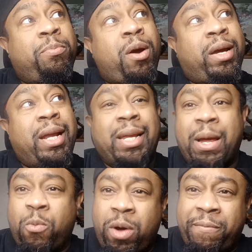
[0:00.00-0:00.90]
the market at
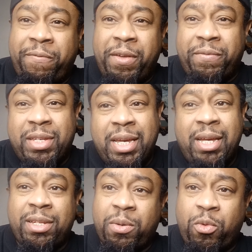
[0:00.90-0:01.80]
like
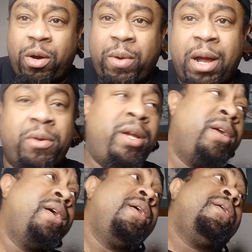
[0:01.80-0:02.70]
$115, somewhere around
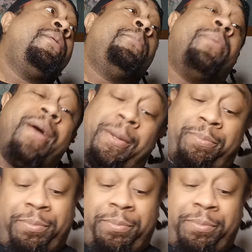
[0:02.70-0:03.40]
there. But